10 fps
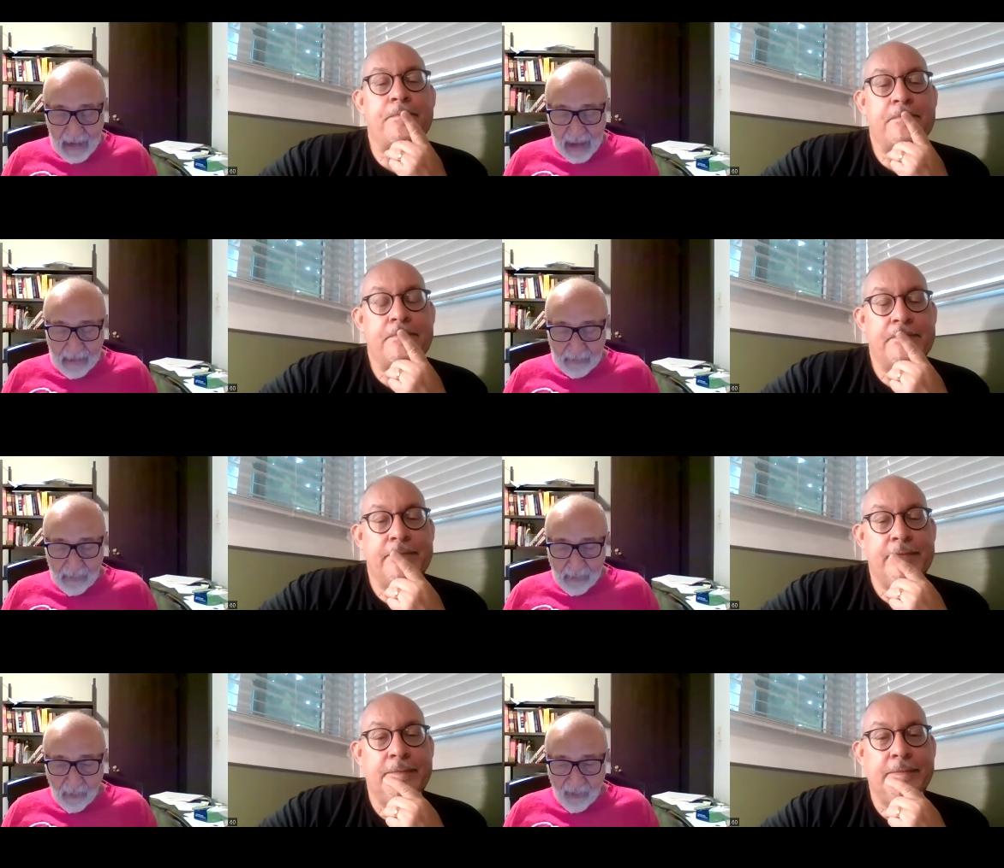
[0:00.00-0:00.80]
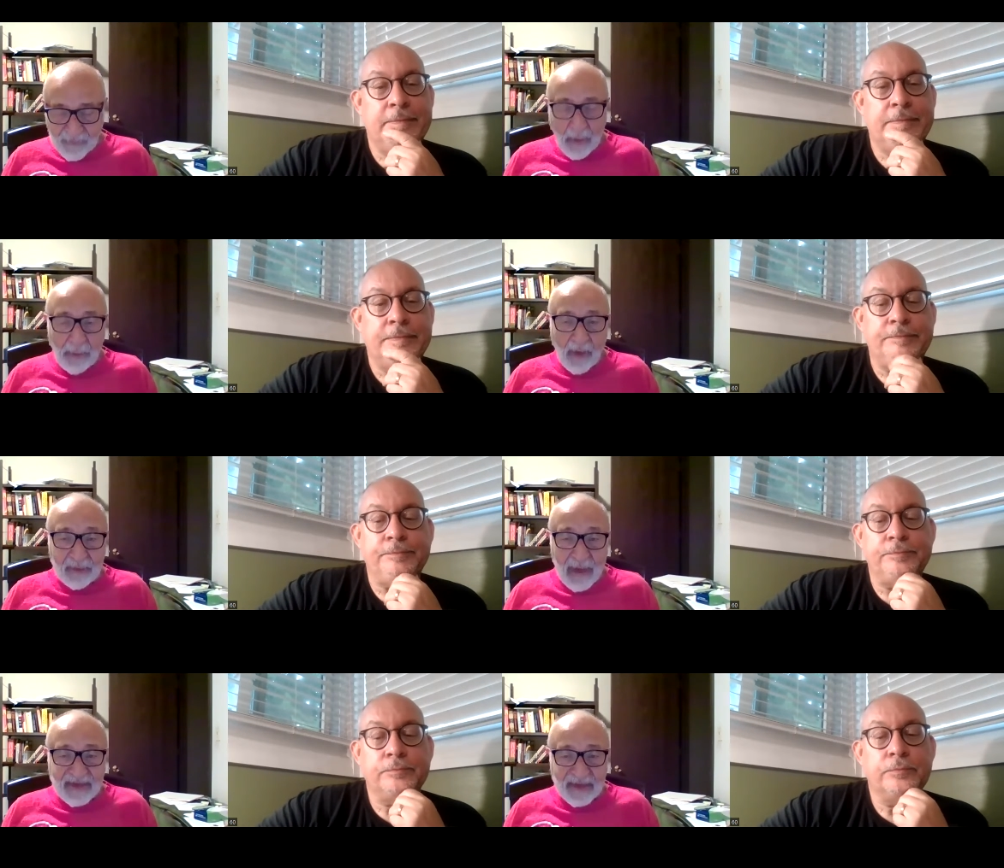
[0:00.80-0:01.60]
Speaker 1: uh, football
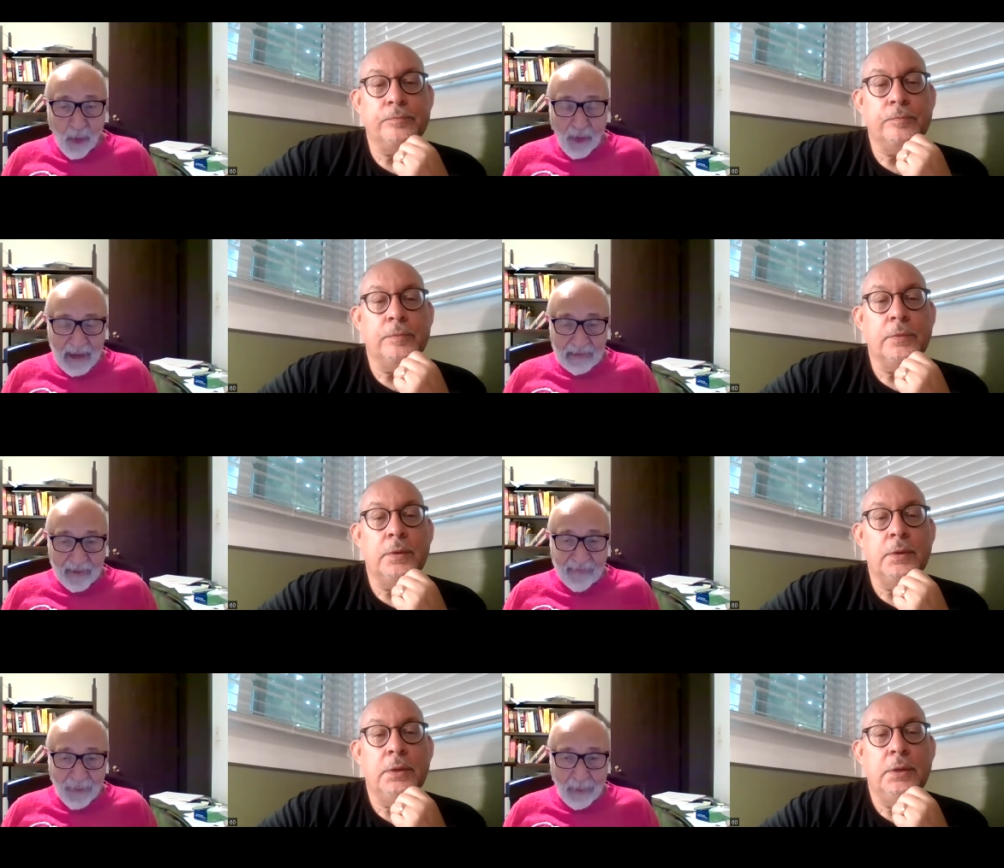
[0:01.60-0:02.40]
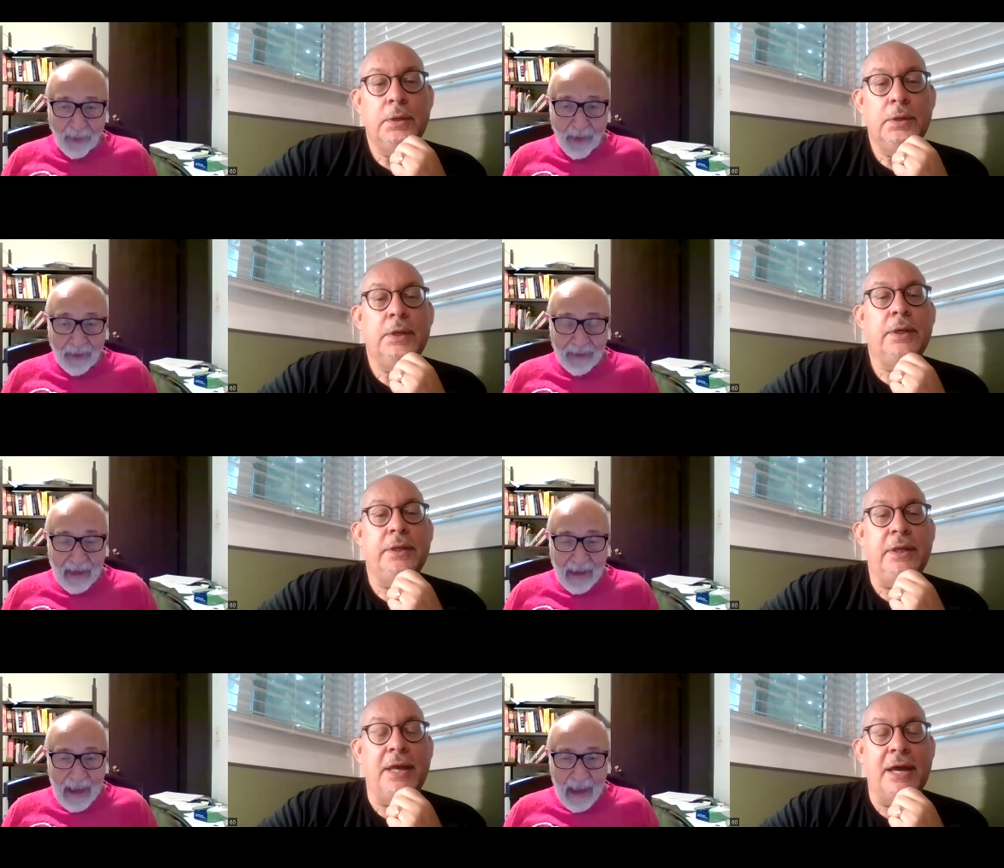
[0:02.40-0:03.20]
is my sport. I love football.
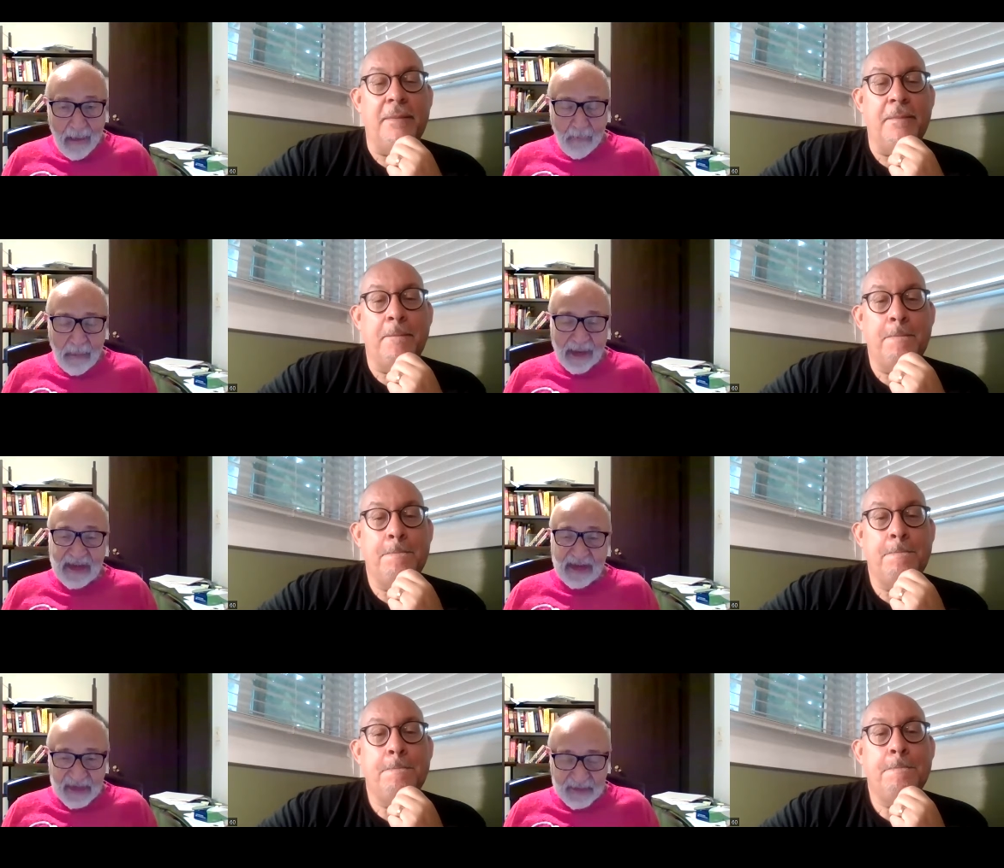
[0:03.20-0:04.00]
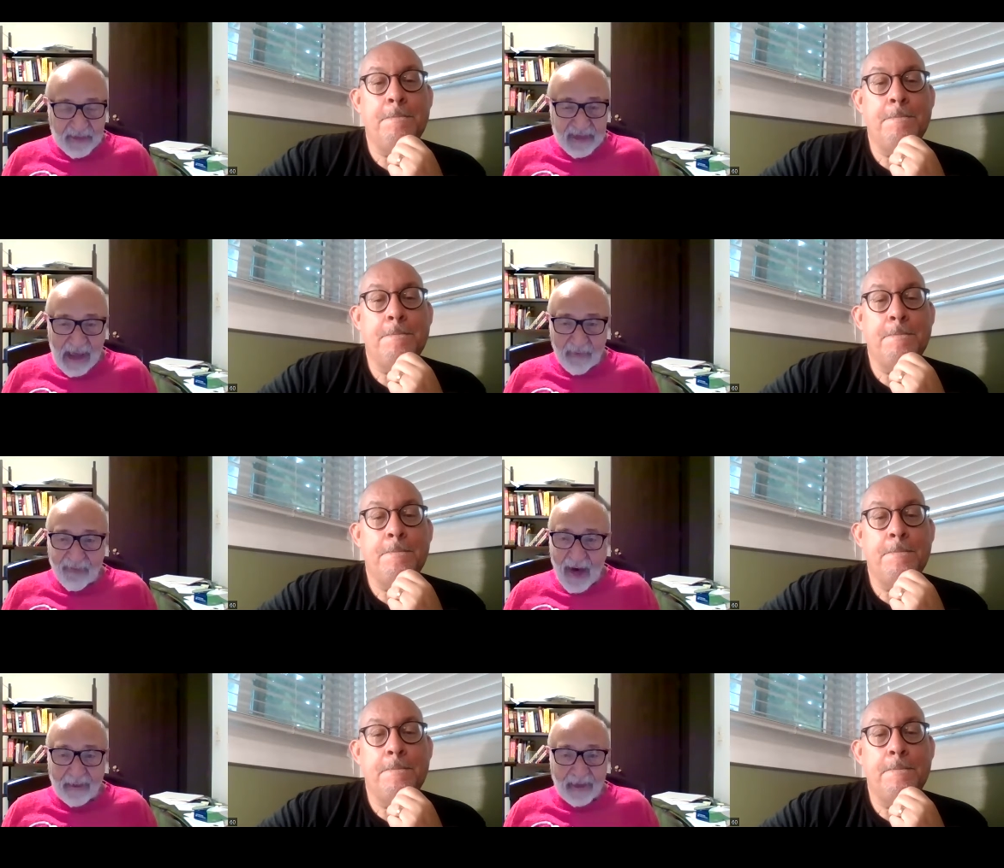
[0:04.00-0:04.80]
Yeah. it's it's interesting how
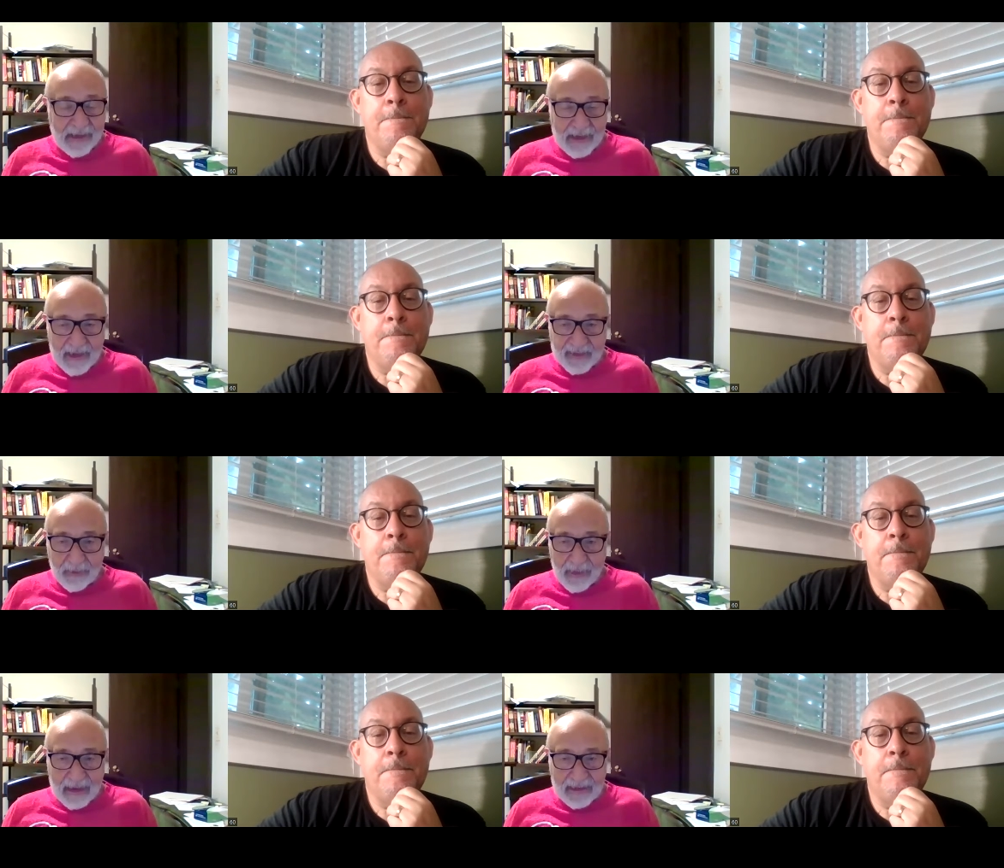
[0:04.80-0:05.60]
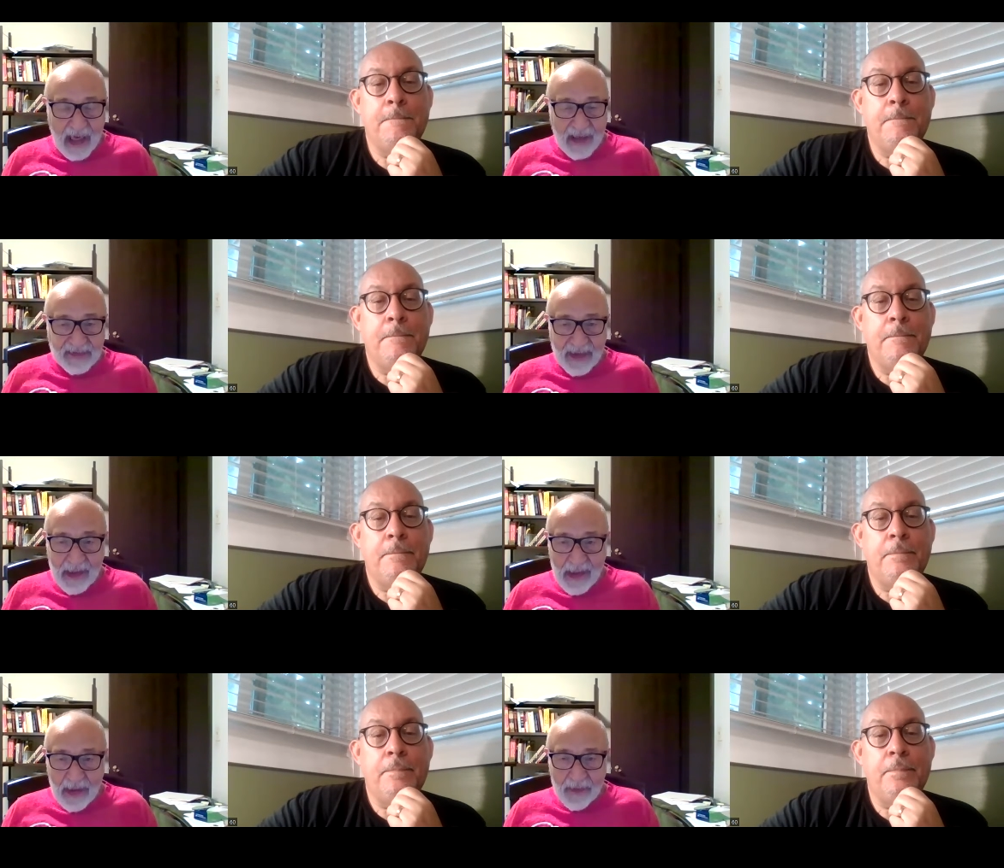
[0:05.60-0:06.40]
violent My gosh,
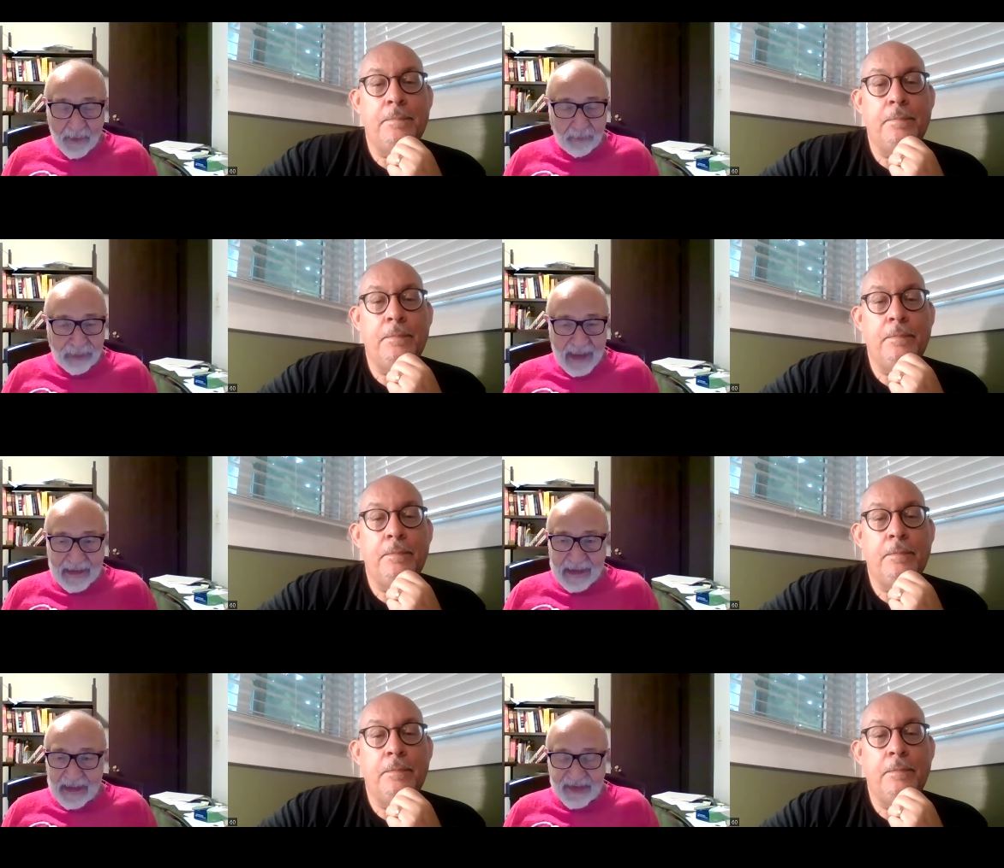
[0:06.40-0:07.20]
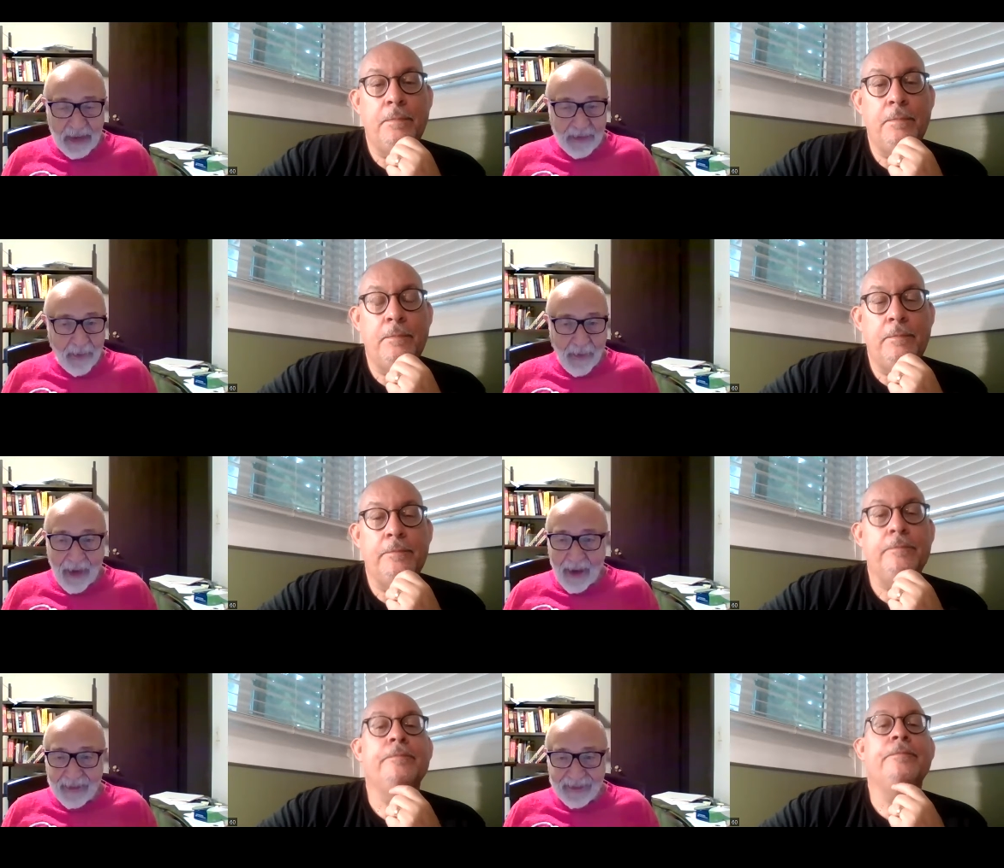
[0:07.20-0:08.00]
they're hitting each other
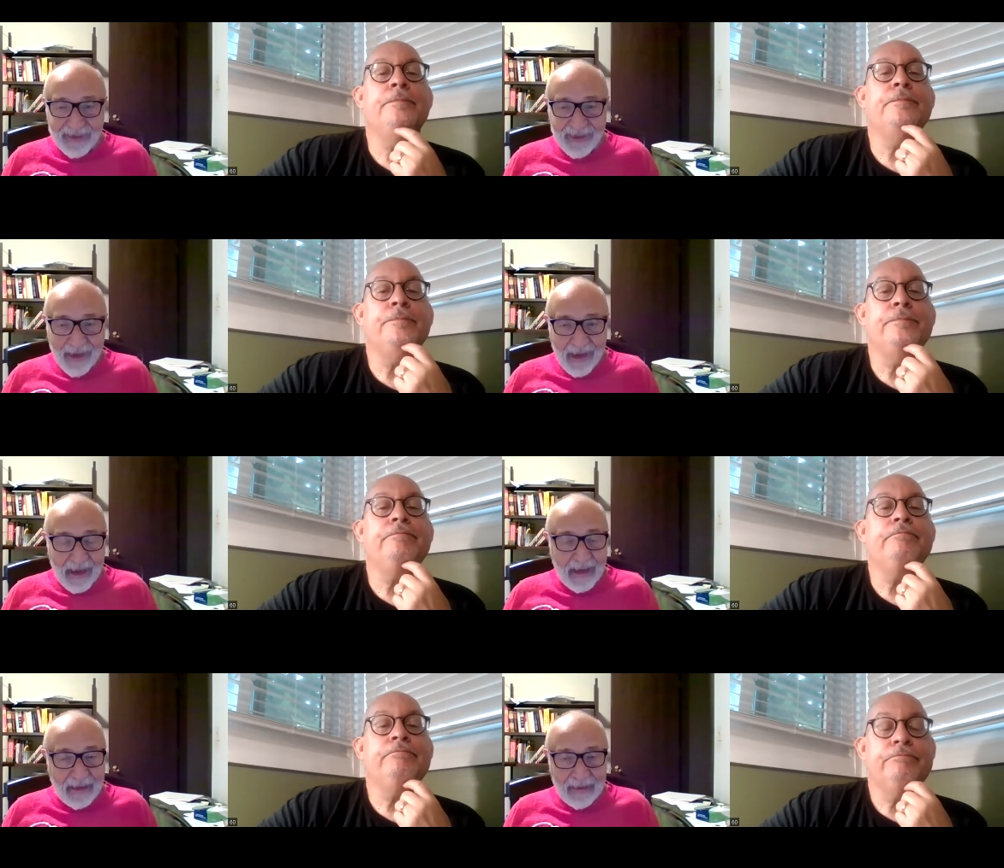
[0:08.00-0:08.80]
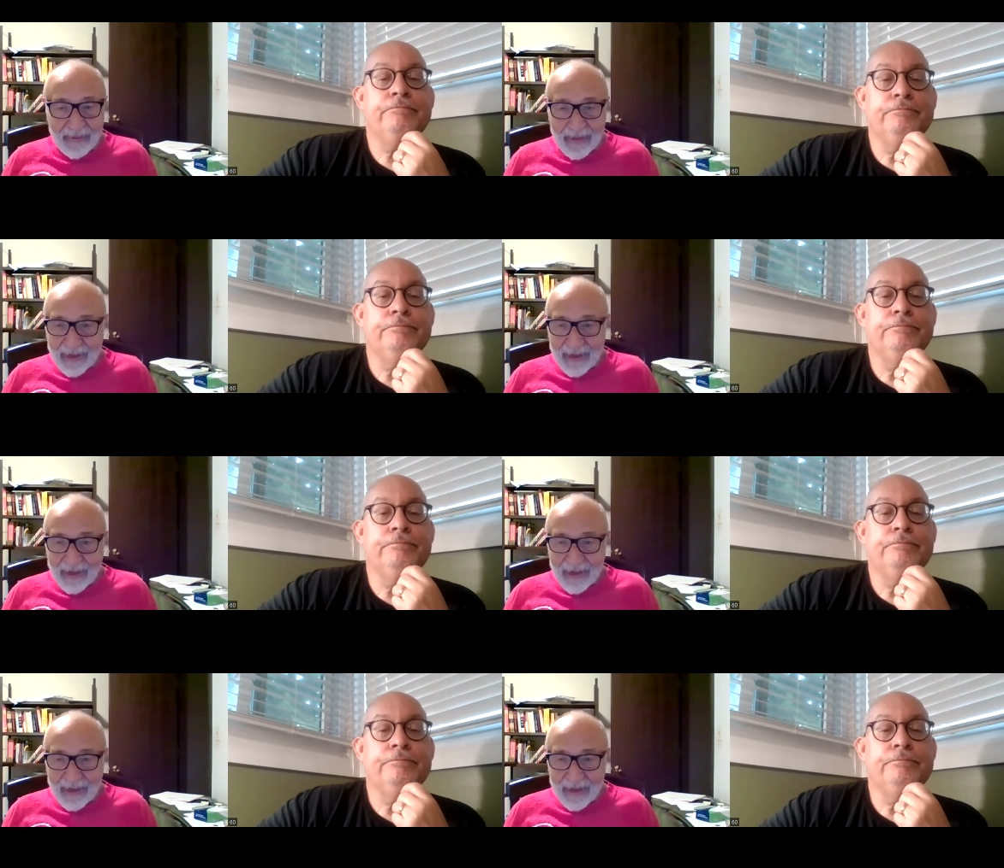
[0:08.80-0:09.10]
hard. Uh,